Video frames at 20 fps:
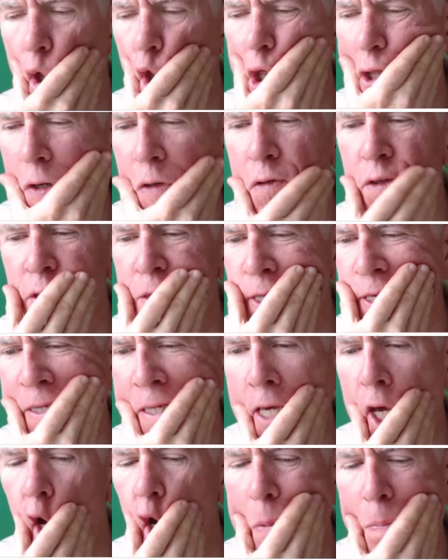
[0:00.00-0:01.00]
Loosen
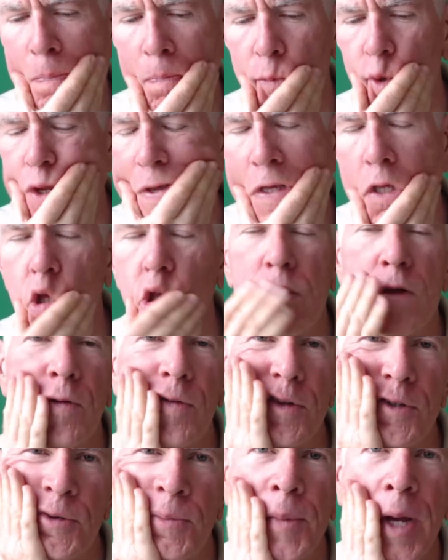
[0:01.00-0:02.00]
this up so
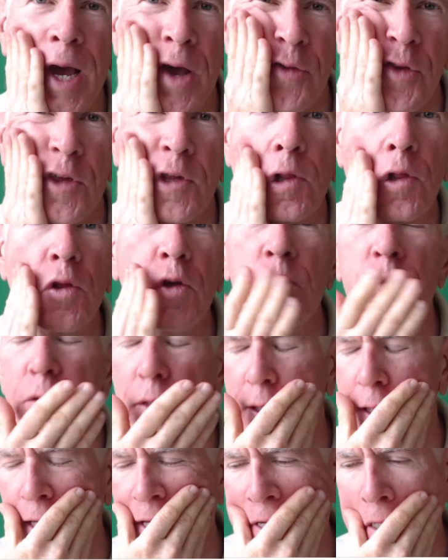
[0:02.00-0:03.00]
that your mouth is
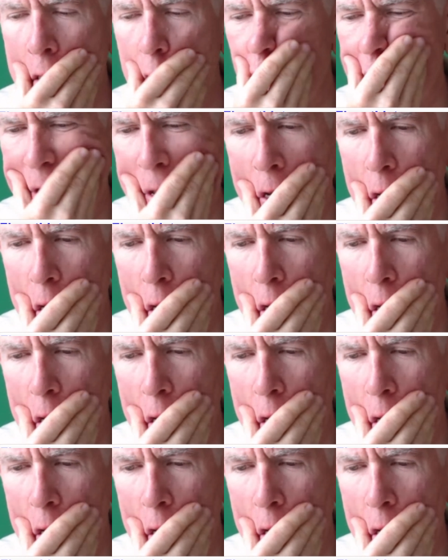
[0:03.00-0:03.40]
loose again.